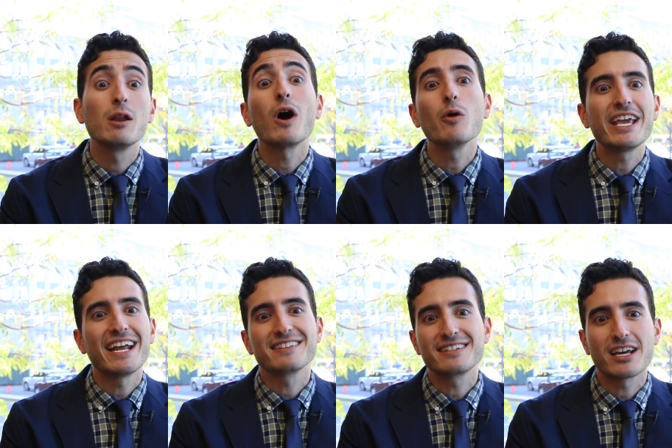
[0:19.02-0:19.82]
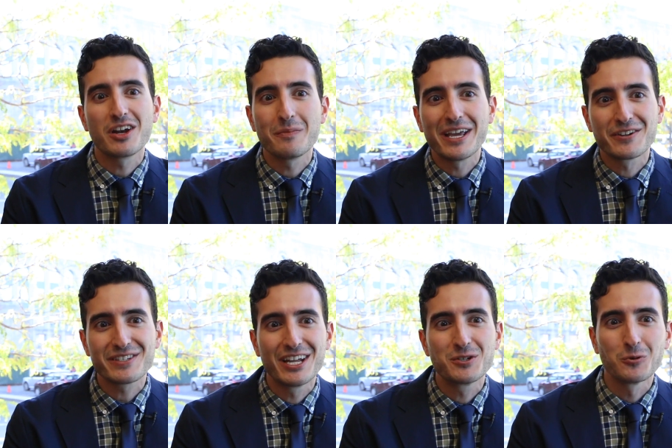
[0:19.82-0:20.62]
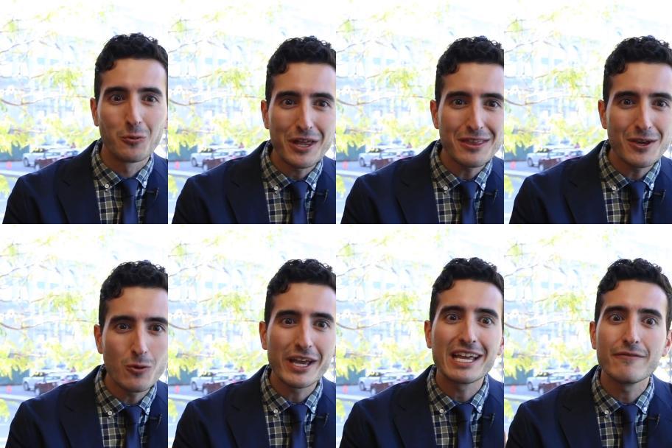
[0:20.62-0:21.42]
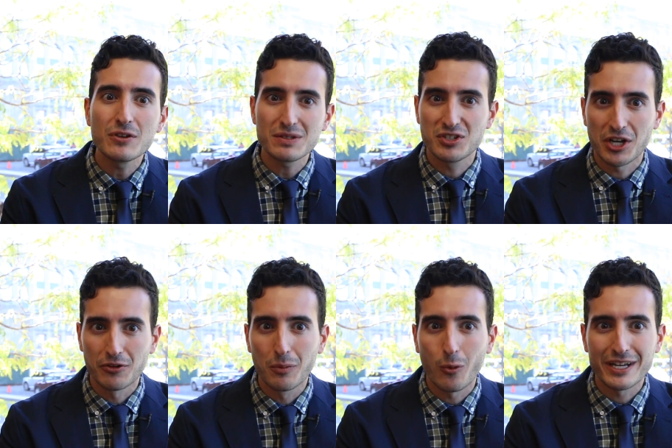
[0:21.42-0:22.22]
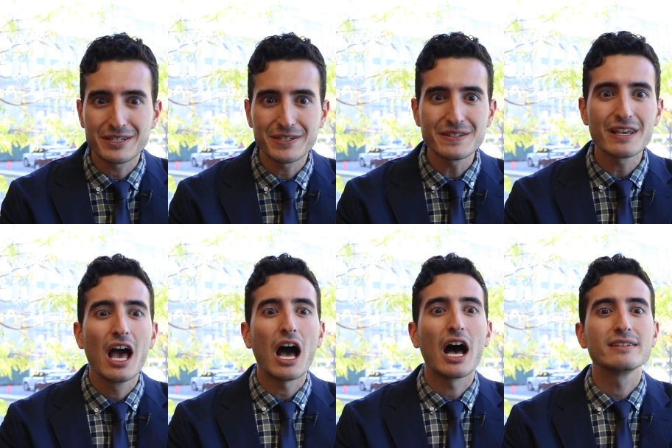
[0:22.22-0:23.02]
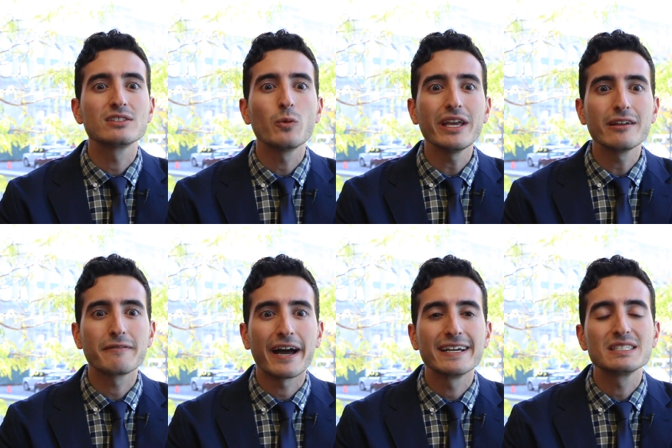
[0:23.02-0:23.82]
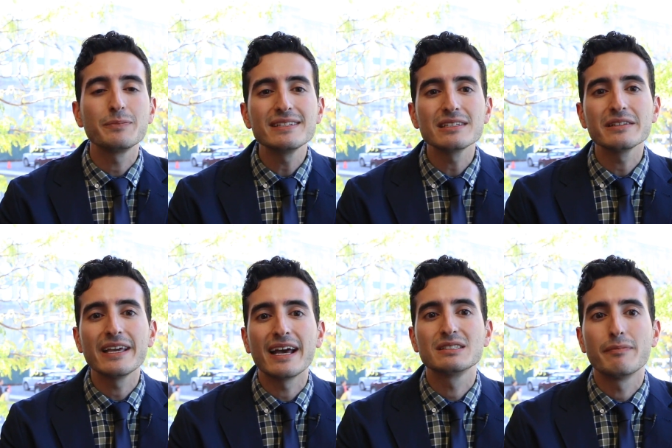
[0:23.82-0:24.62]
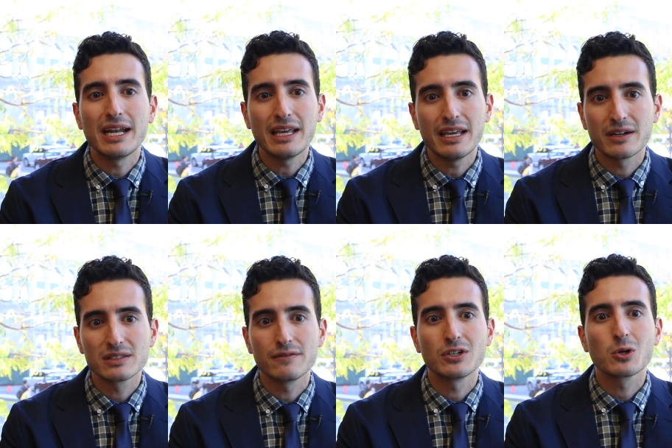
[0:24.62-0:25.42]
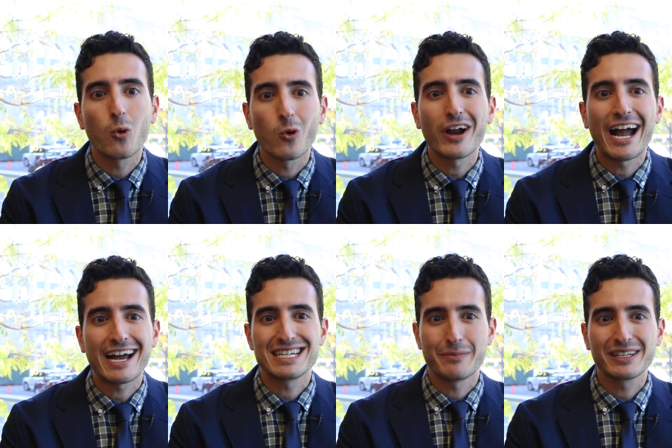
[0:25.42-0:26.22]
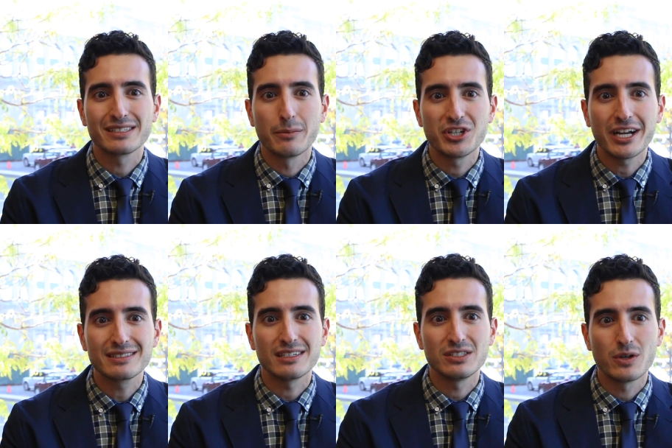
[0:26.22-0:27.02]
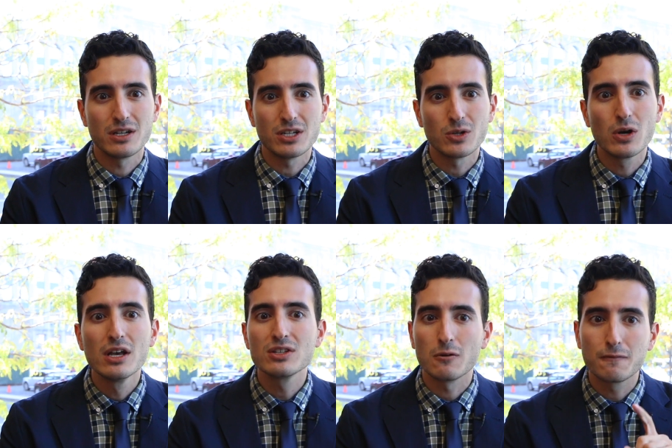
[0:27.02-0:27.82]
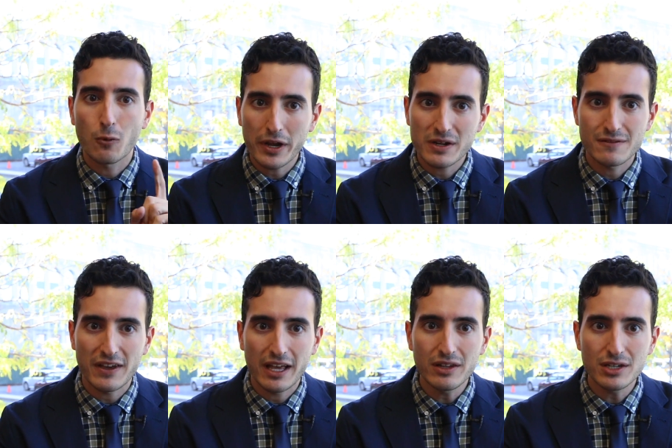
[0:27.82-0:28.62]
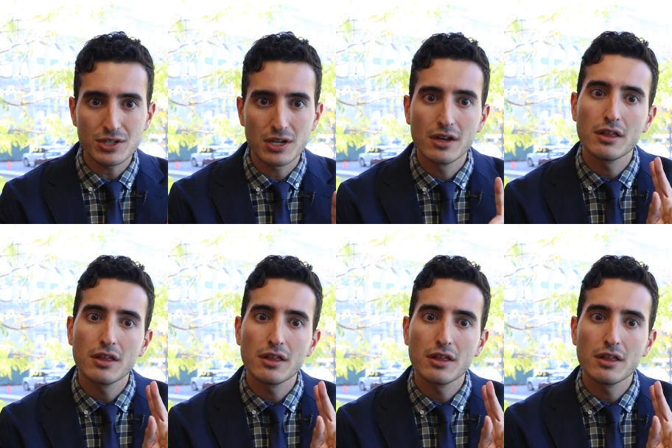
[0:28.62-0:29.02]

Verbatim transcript: And while we can't sit down and make your schedule with you, we can give you some general pointers. Uh, so we advise basically as many years of your core academic subjects as you can do. So four years of English,